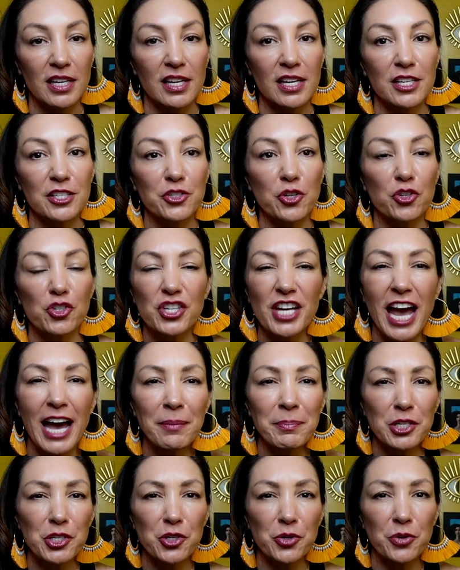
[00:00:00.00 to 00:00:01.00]
So she had
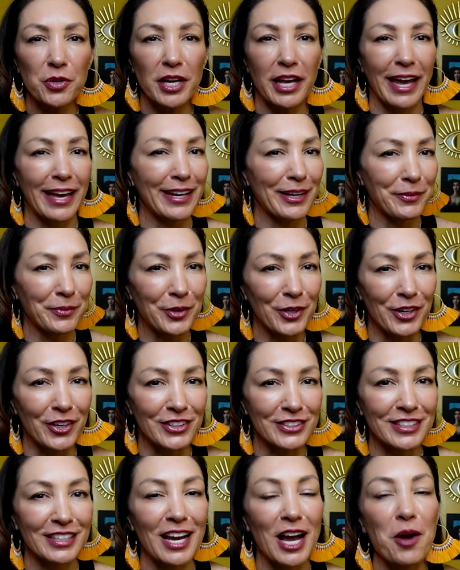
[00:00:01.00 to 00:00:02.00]
me do it and it
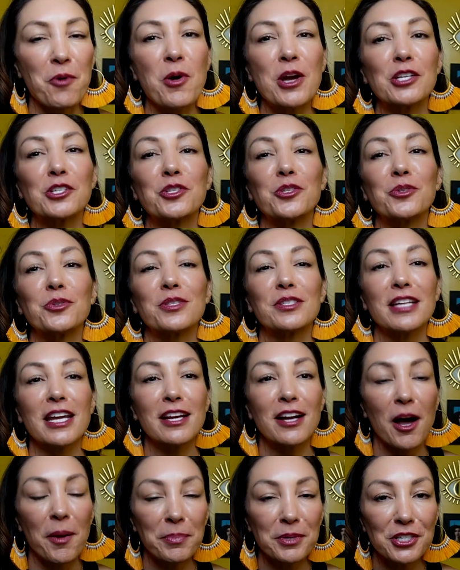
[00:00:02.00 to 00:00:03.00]
worked. I went to state
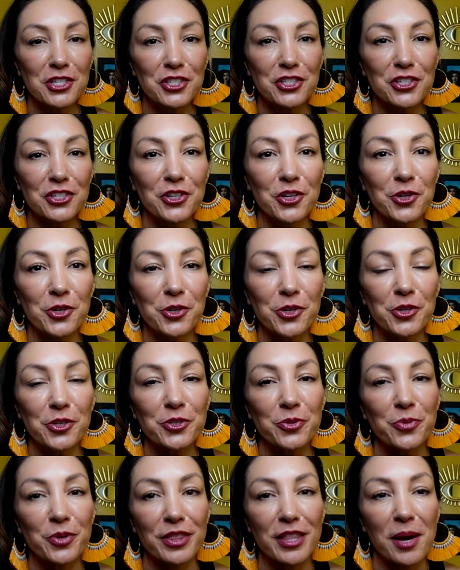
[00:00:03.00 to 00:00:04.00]
competition and
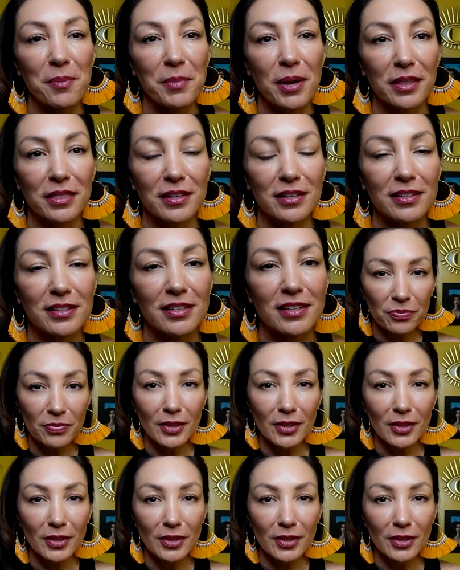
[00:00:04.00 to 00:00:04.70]
hurdles with that method.